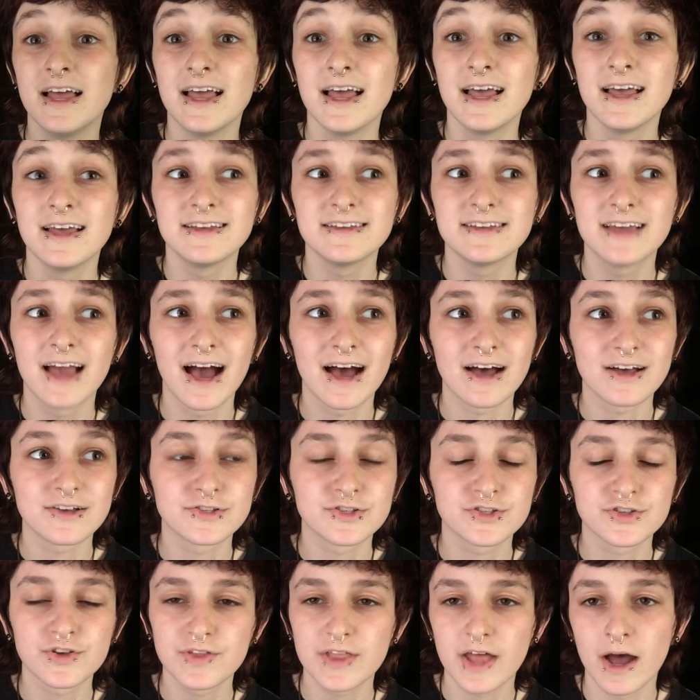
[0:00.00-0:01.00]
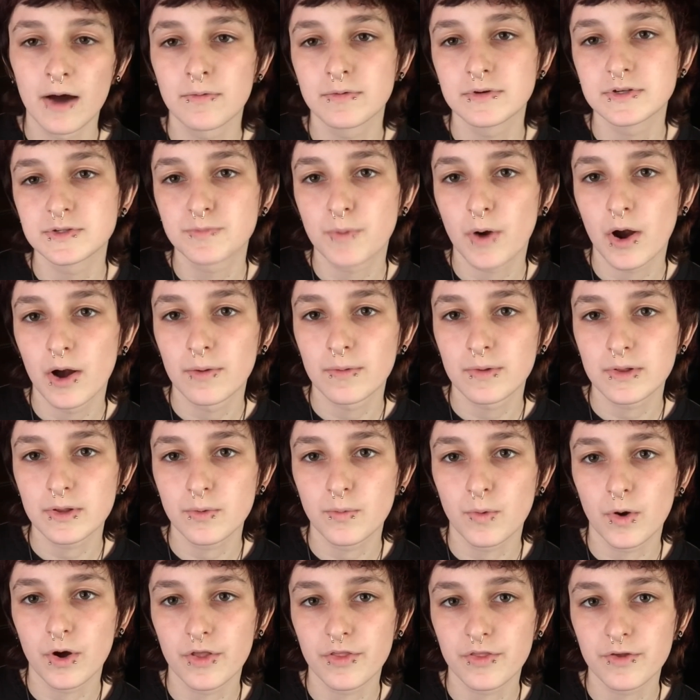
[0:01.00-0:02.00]
Yeah, so that was probably
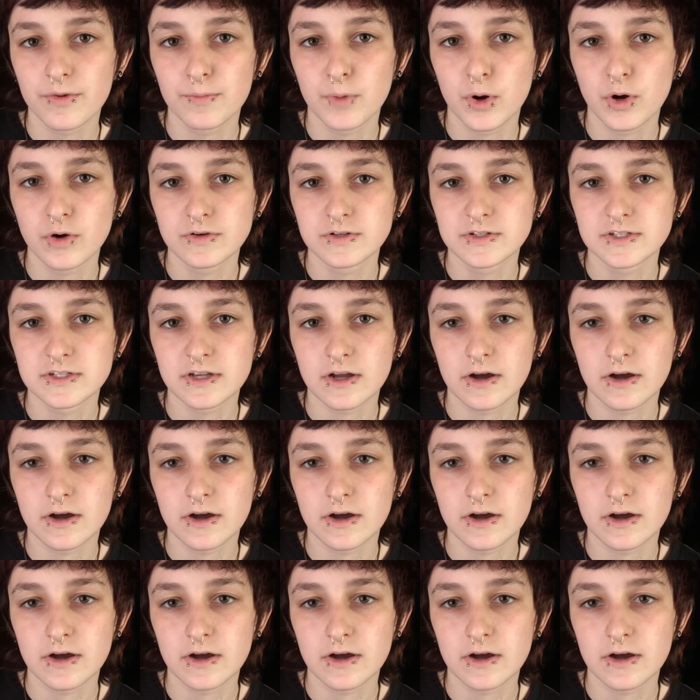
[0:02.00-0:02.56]
one of the most